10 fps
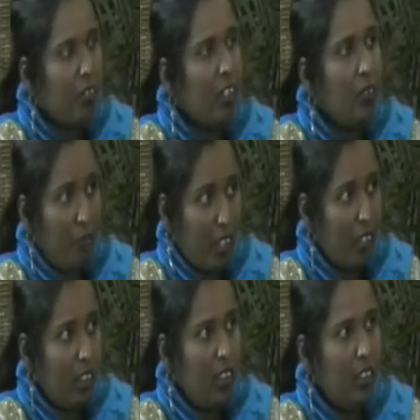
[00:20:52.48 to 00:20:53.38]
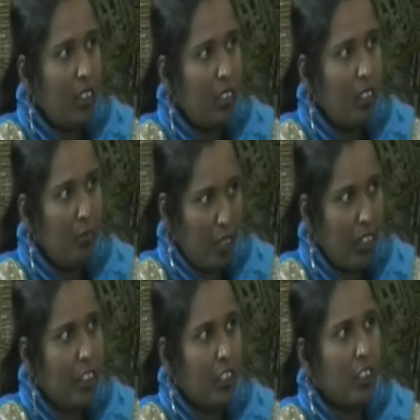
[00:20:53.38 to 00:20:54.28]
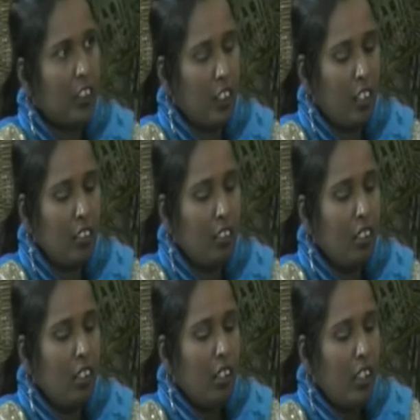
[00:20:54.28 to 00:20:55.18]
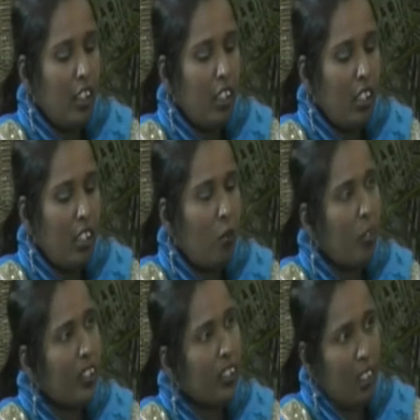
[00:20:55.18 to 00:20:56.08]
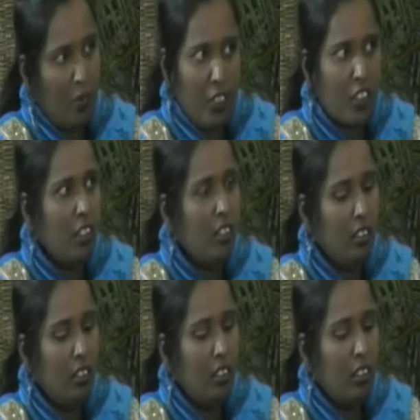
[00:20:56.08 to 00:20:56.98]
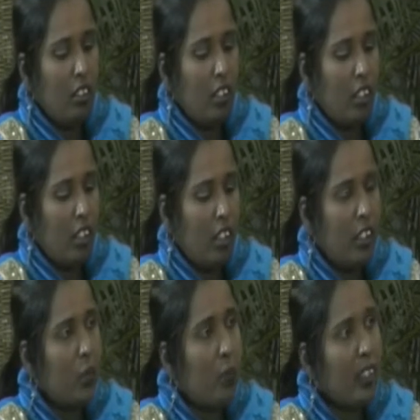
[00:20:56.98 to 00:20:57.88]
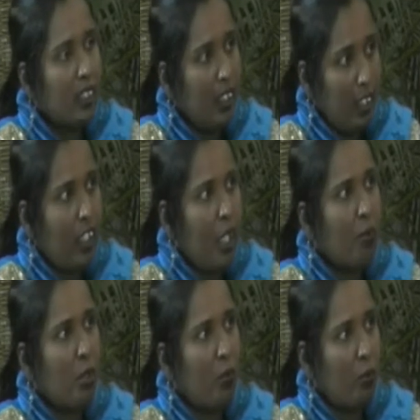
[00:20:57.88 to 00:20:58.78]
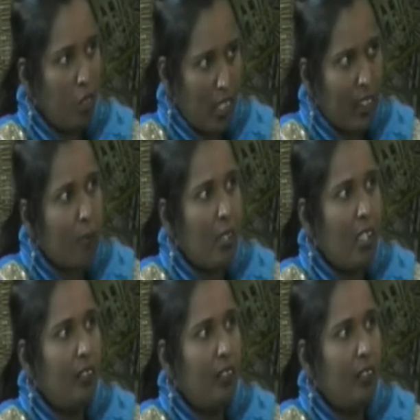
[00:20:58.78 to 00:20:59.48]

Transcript: infrastructure in the Western Division, and especially in terms of water supply.